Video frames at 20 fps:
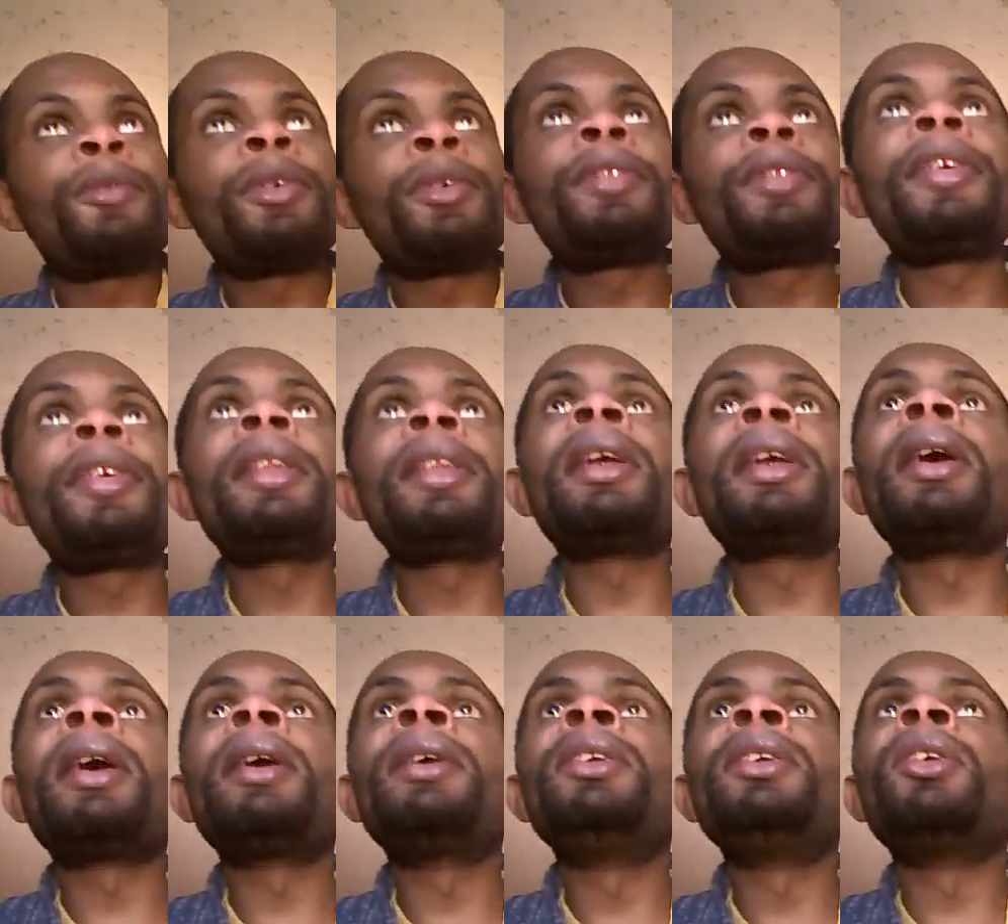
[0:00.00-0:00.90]
we think
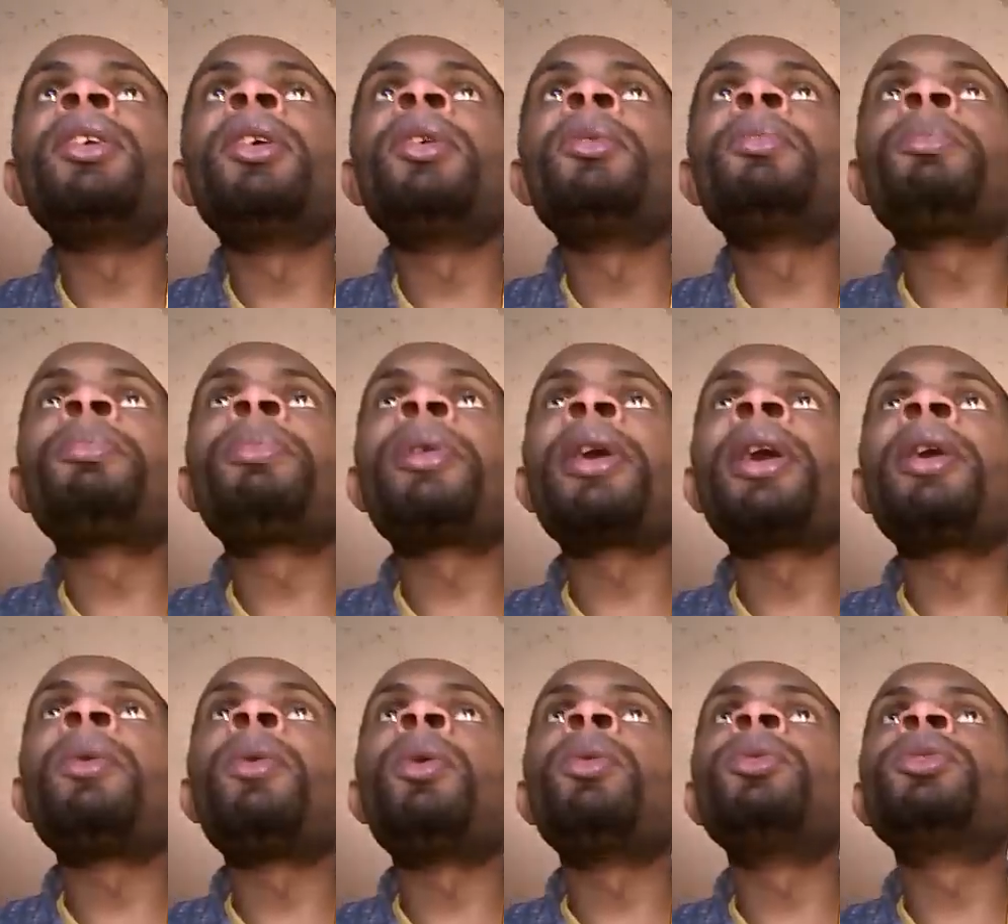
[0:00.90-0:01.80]
that you know
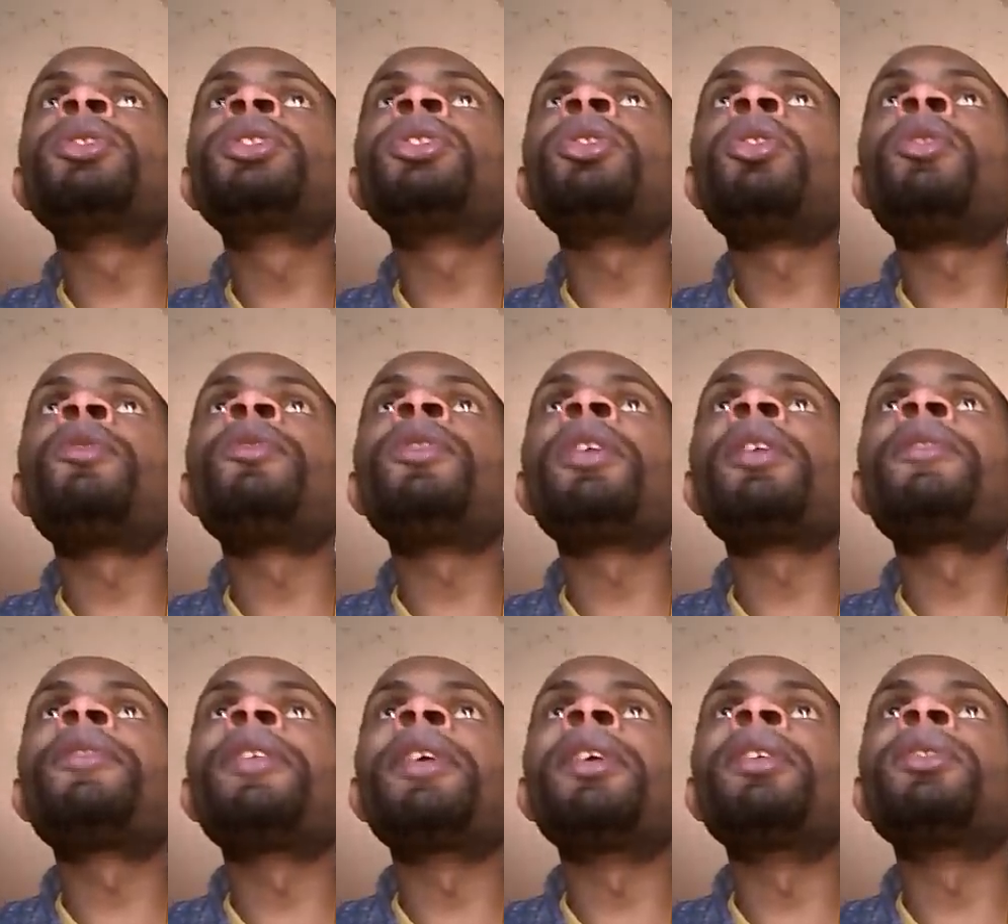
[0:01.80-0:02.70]
prayer won't solve
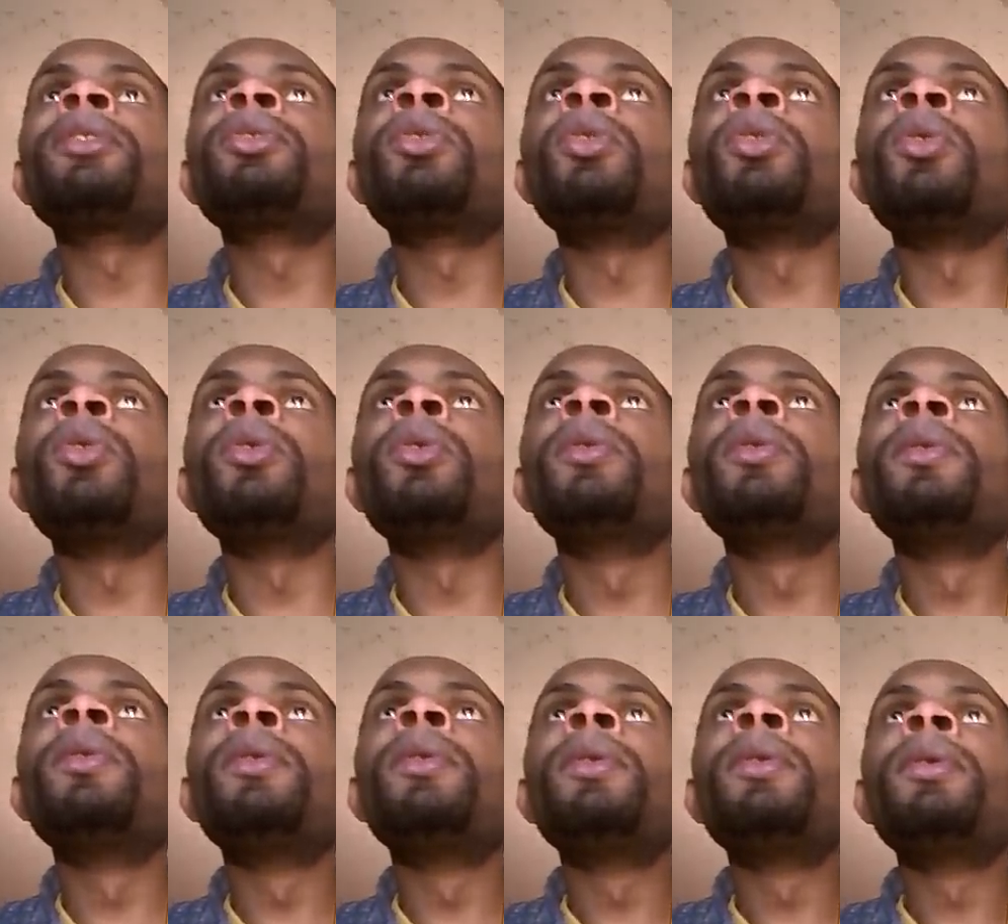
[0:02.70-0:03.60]
nothing at all,
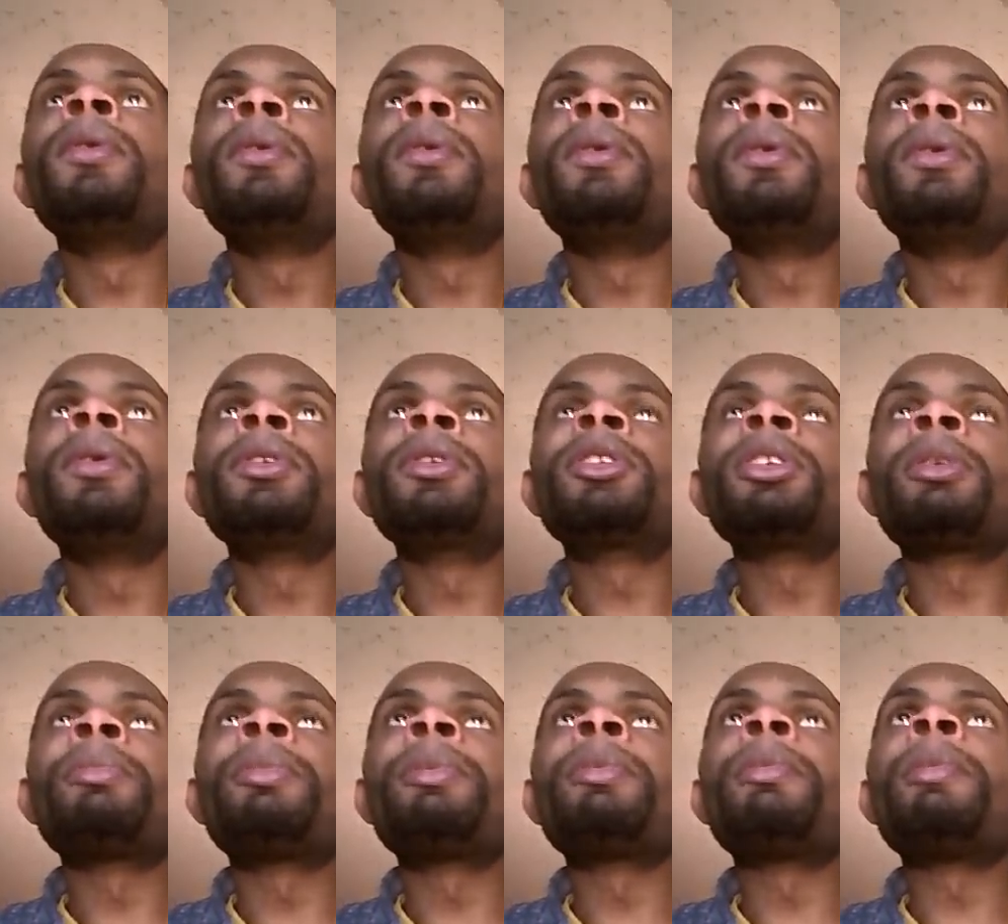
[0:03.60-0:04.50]

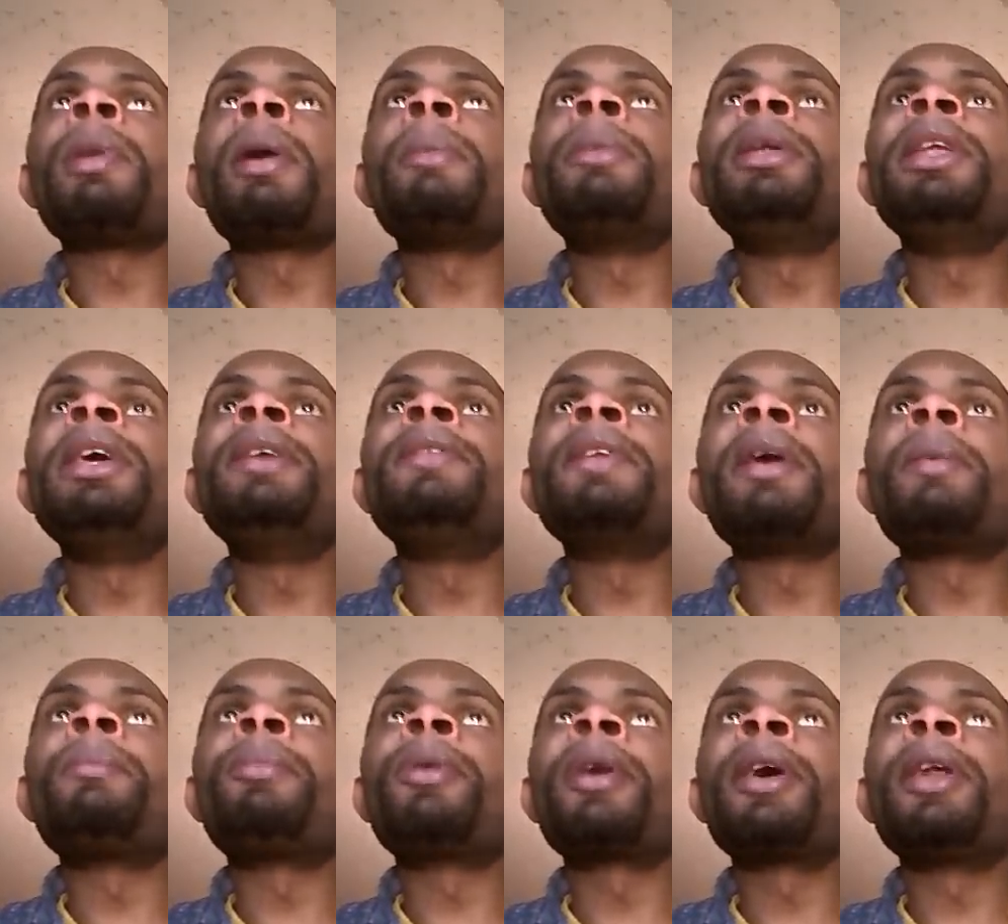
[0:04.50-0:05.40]
some people might believe
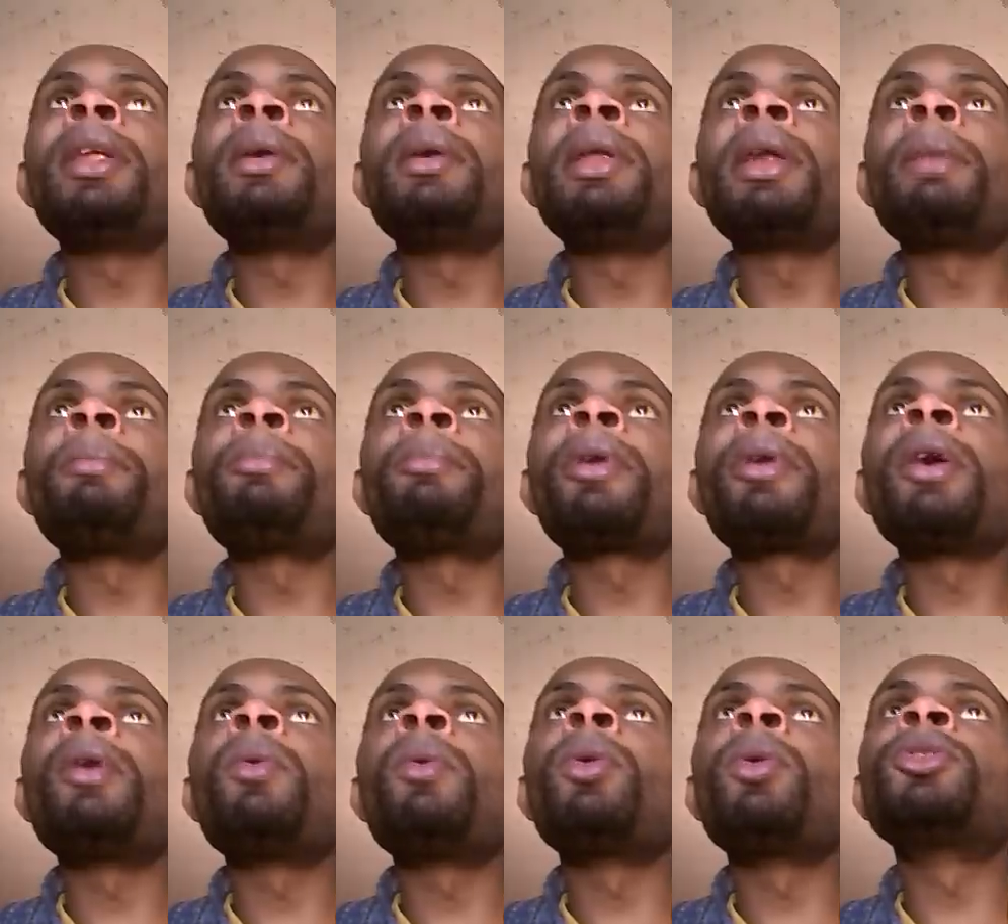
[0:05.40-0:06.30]
that prayer that
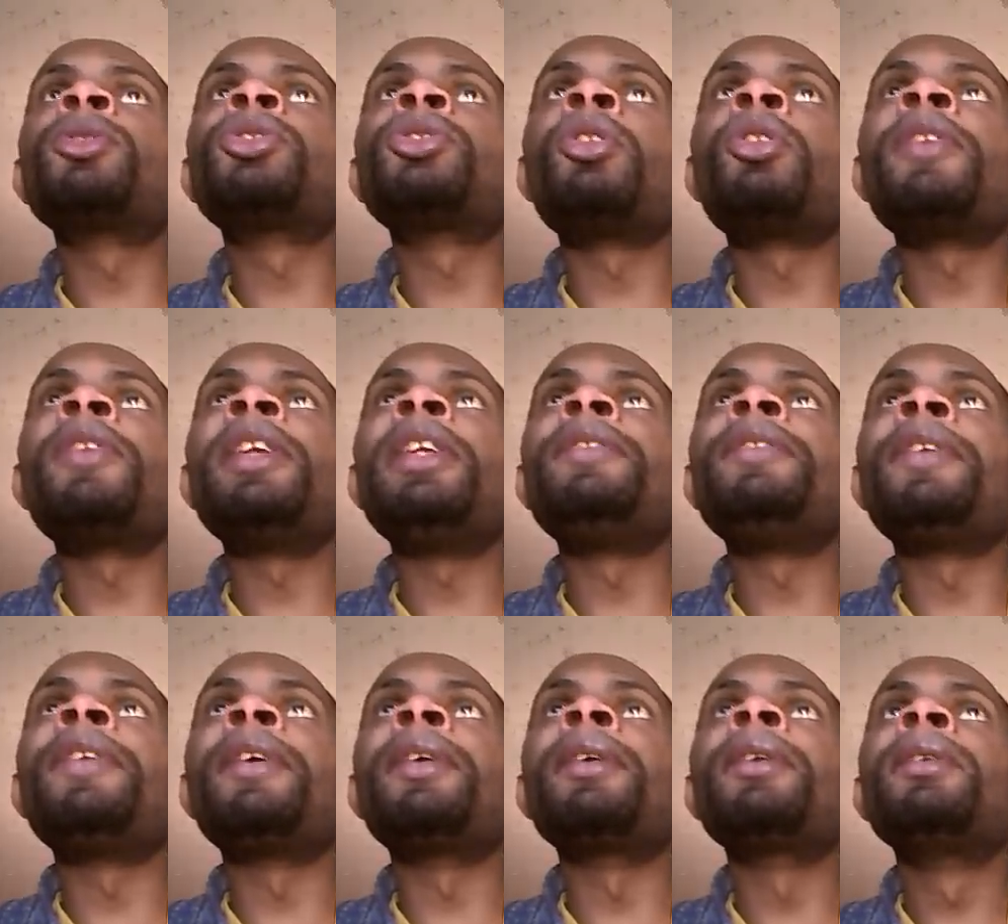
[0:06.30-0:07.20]
prayer won't solve
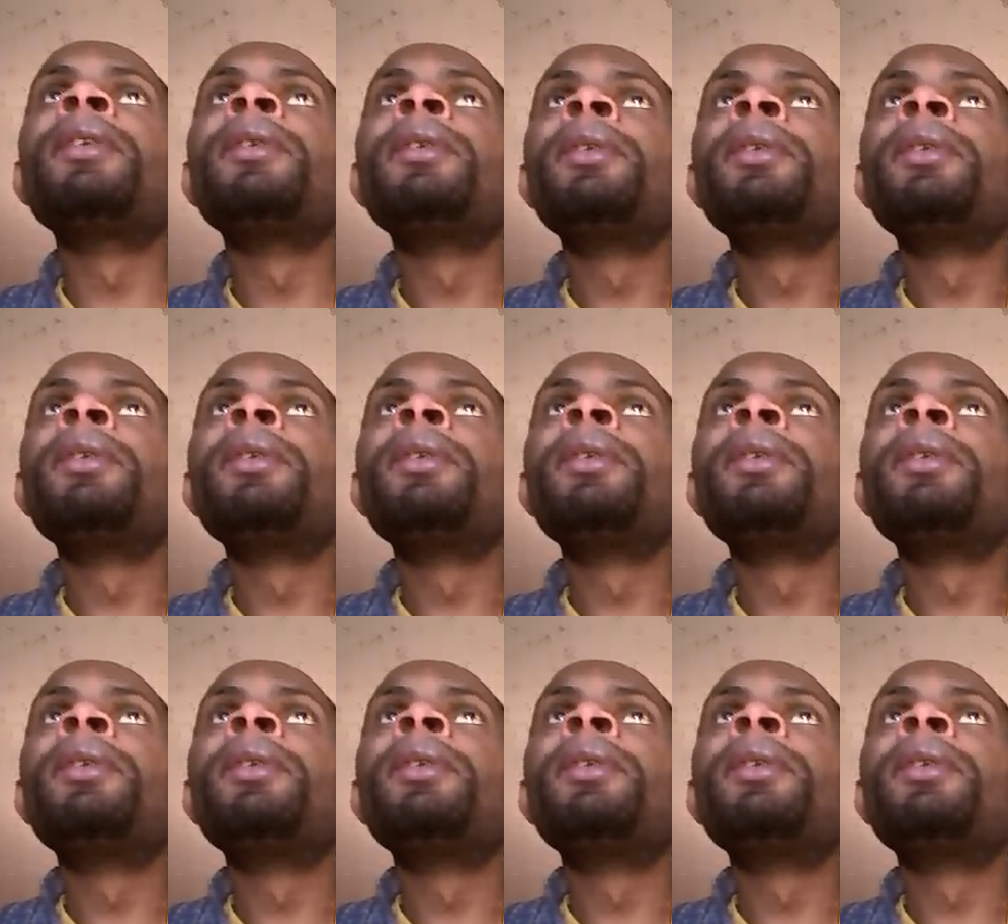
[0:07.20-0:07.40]
anything.